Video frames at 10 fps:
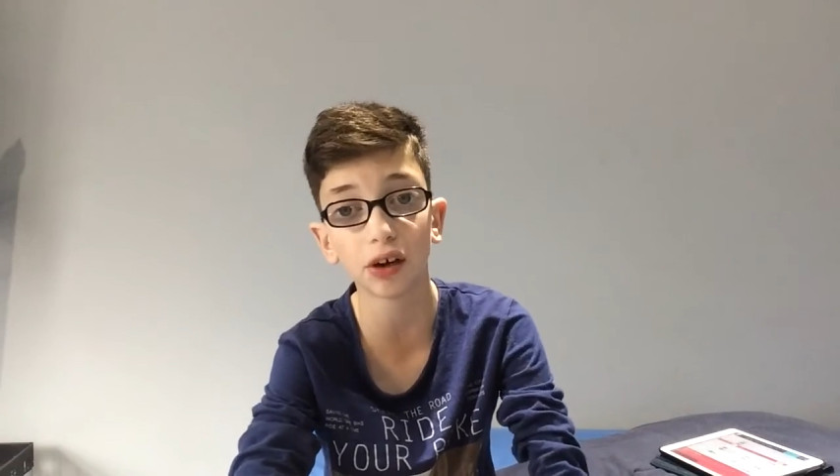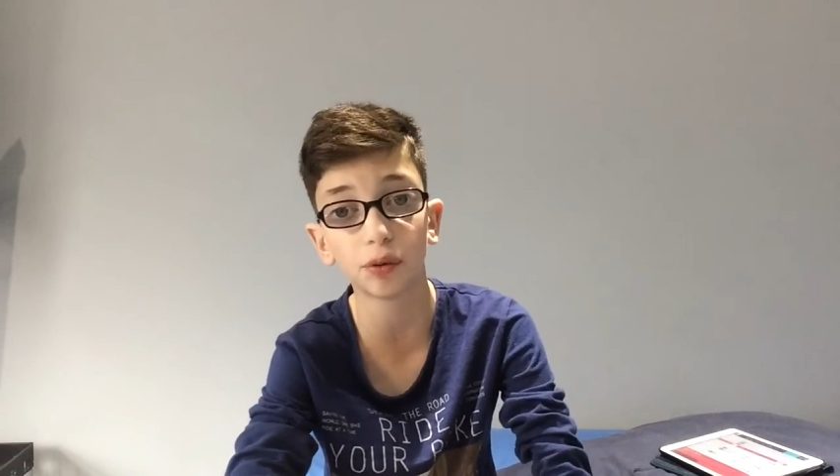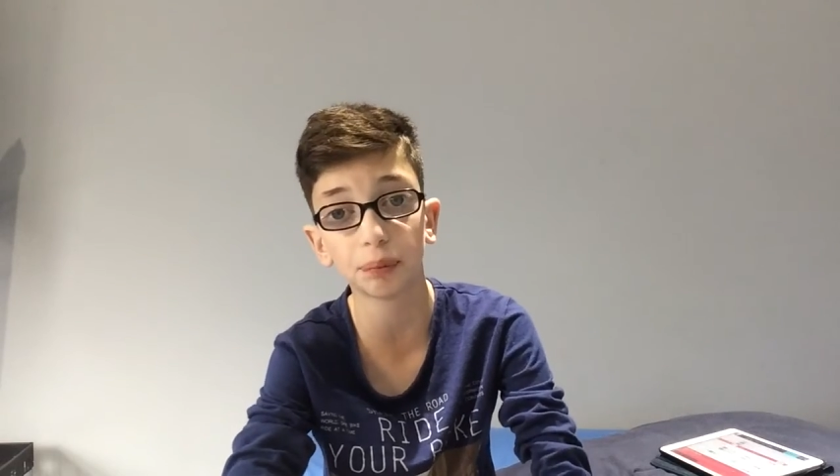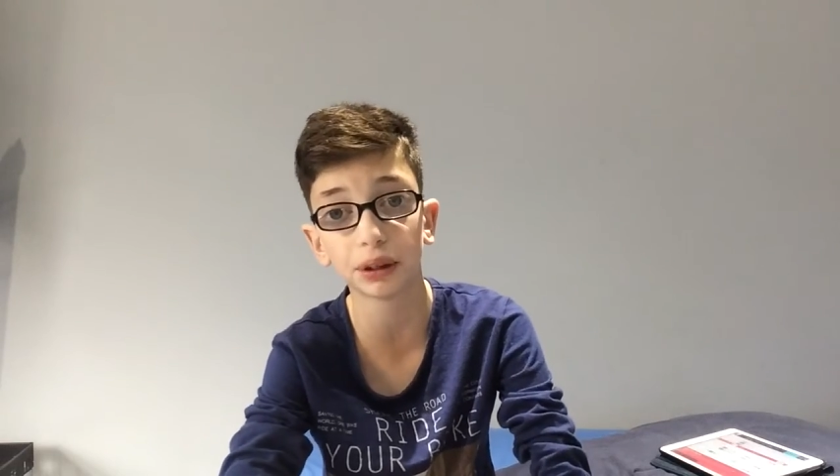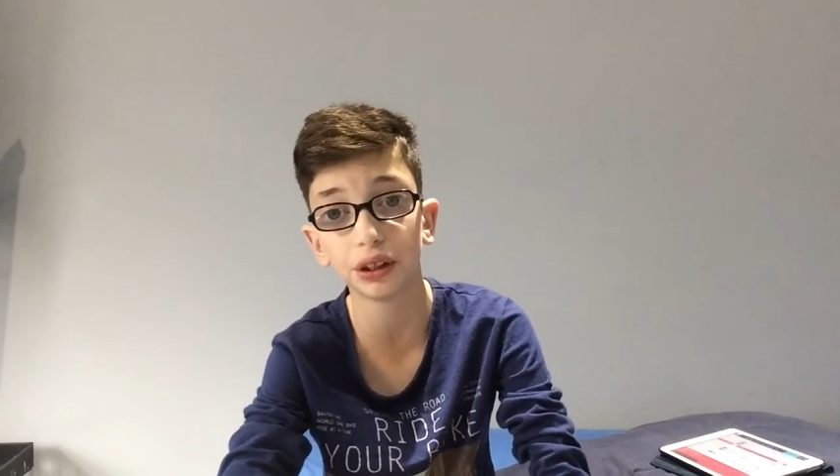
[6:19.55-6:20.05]

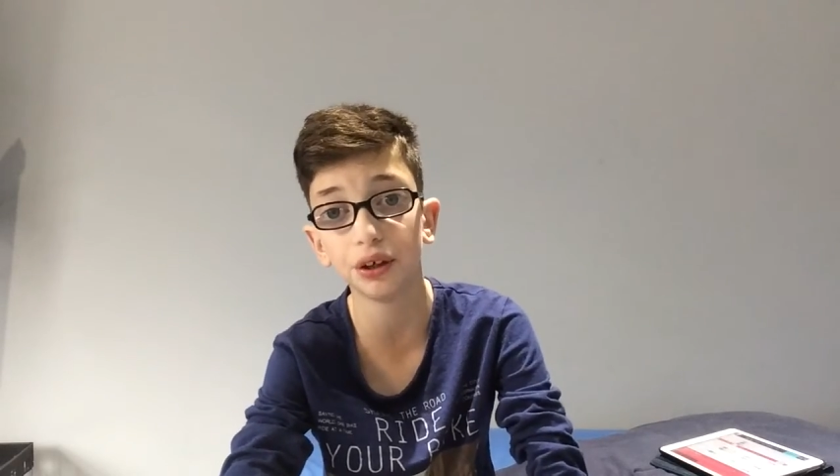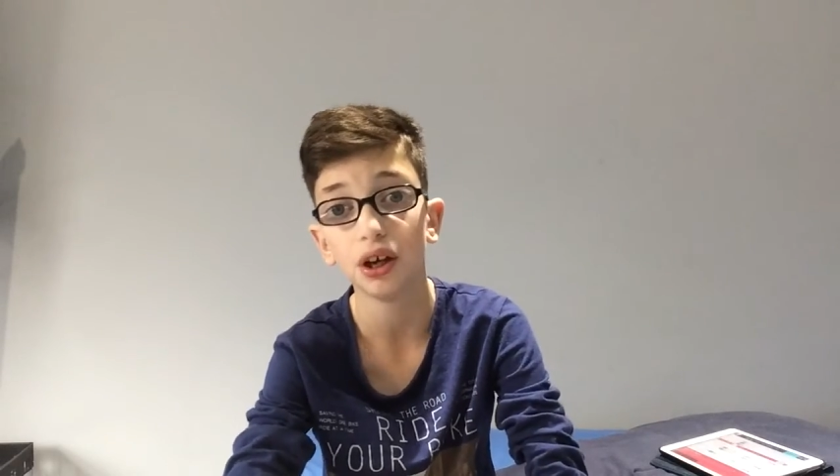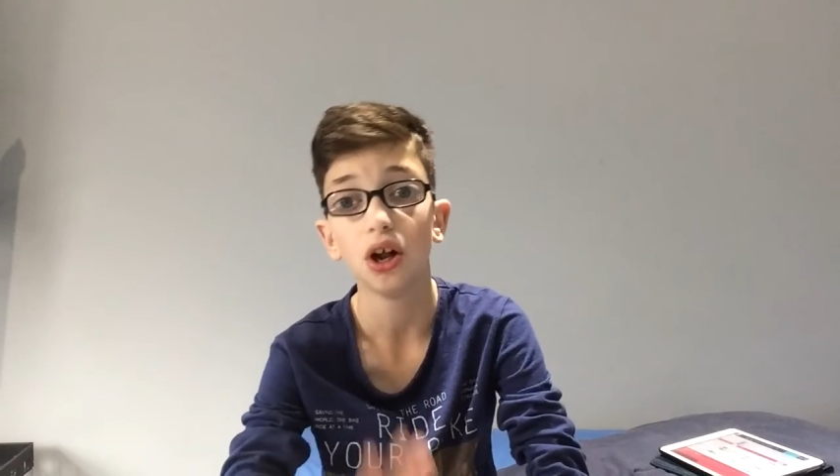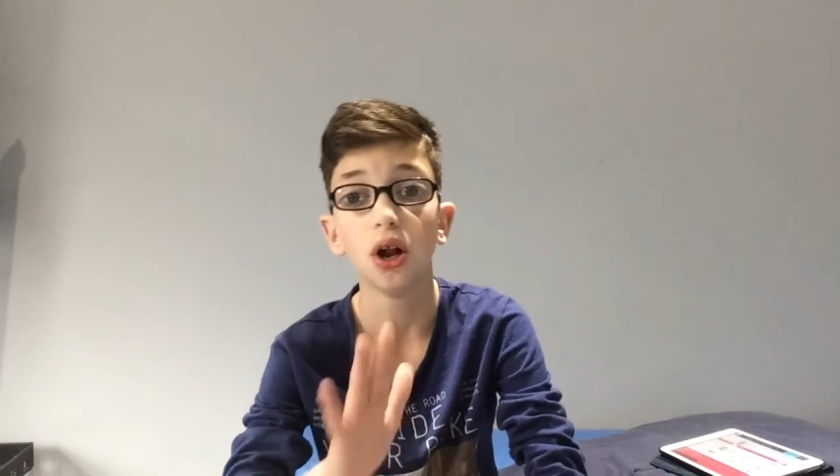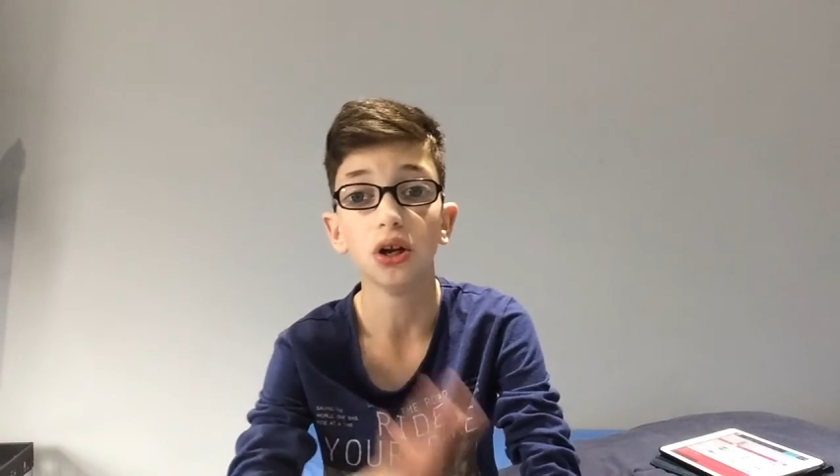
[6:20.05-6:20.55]
Albion
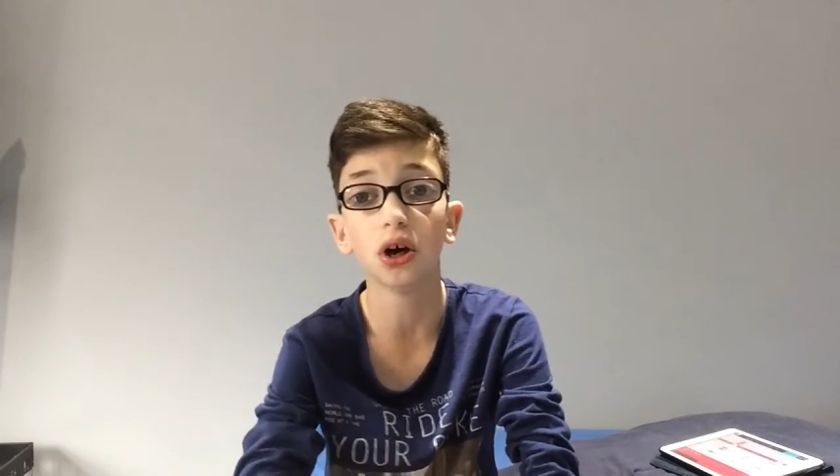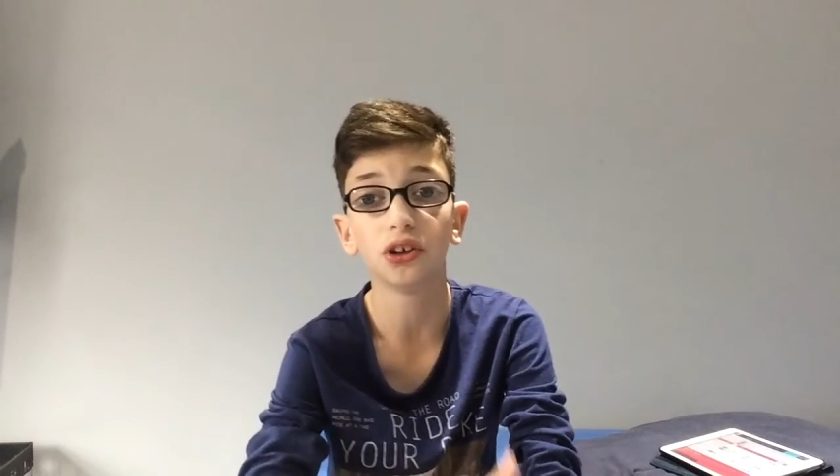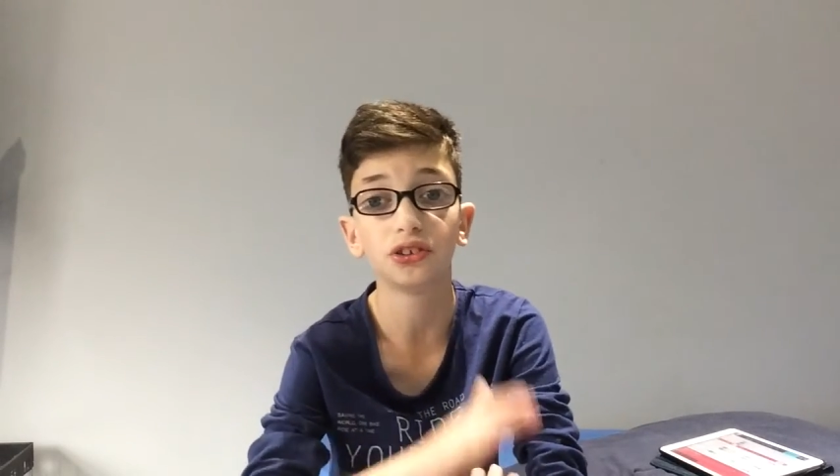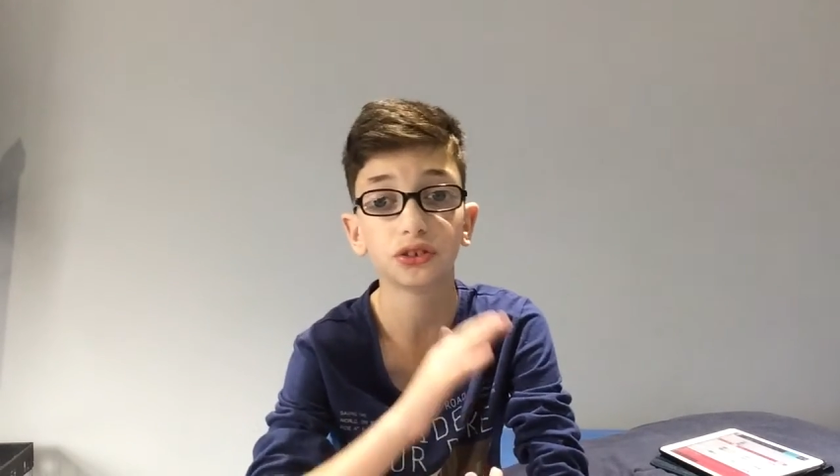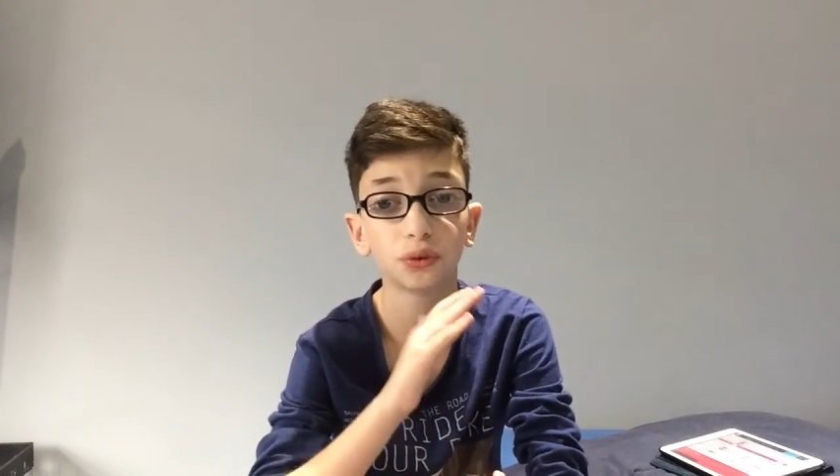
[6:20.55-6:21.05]

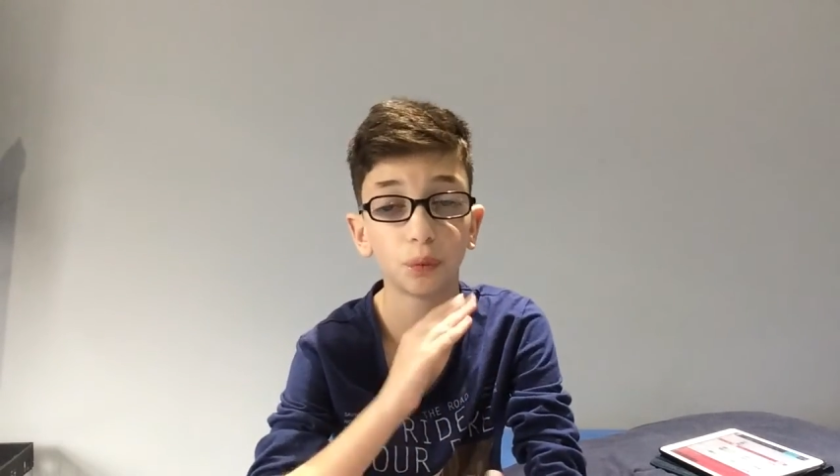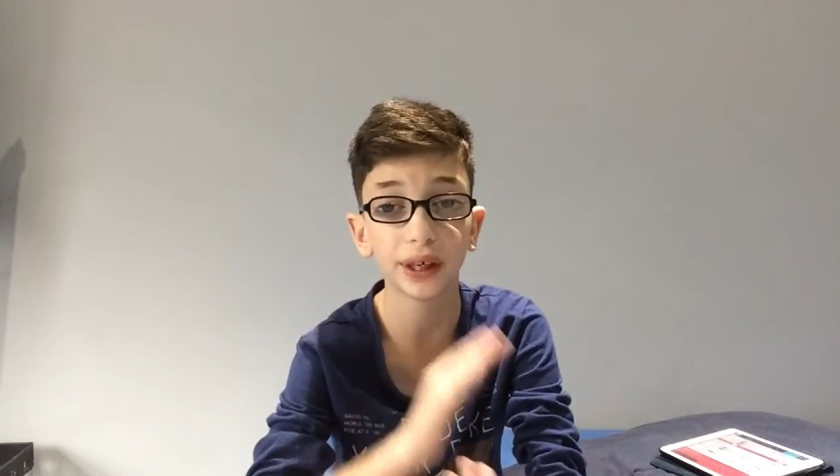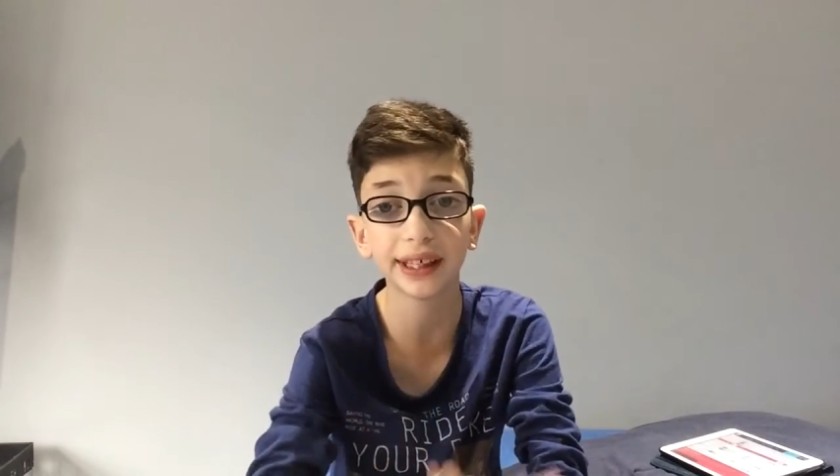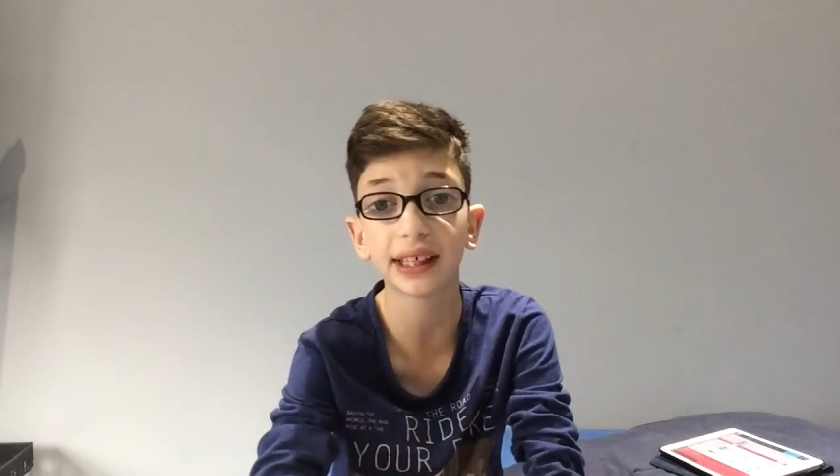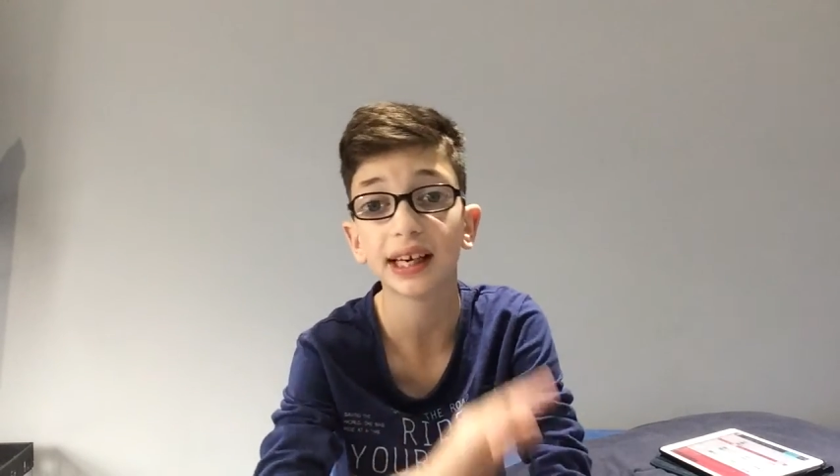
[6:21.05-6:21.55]
last
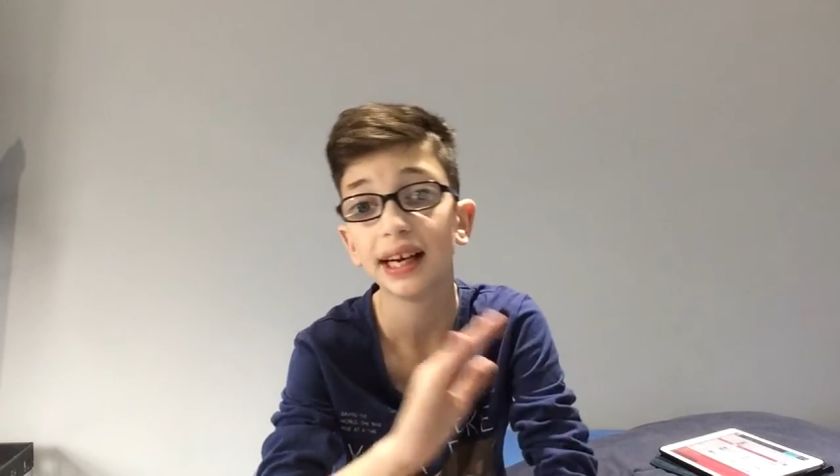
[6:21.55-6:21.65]
week.